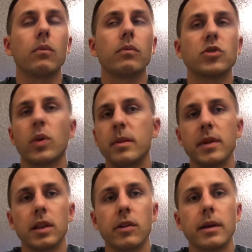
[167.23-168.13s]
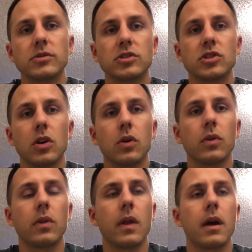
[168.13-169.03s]
20 milligrams or
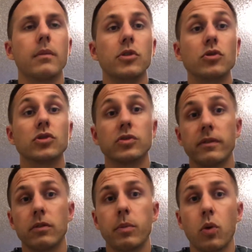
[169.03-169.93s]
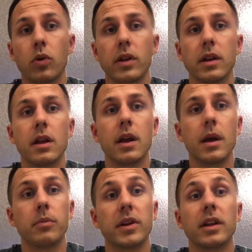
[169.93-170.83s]
so, users have reported
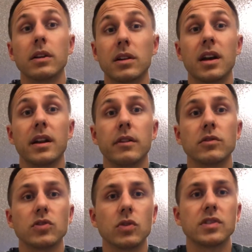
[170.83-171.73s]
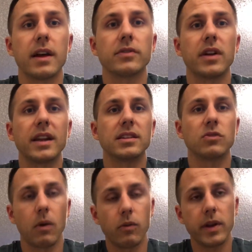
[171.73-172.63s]
pretty good cutting results after 8 to
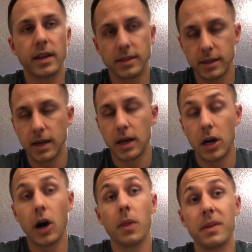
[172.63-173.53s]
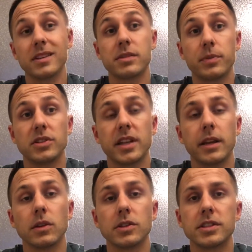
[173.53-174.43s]
12 weeks on this
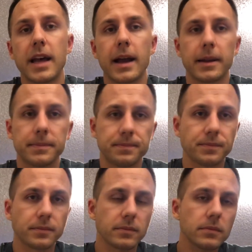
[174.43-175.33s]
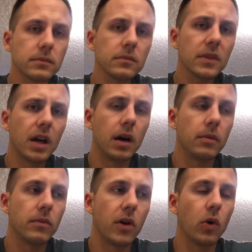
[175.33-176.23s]
particular stack.
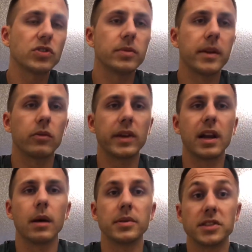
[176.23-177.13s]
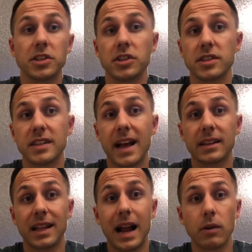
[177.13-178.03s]
The ultimate recomposition
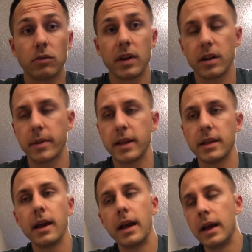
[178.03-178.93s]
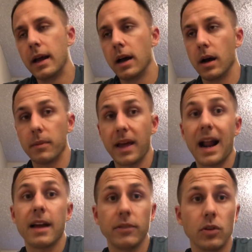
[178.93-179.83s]
stack that I would recommend, that
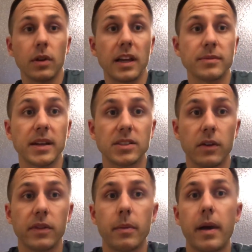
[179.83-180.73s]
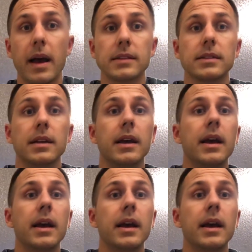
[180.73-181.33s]
I've utilized myself in the past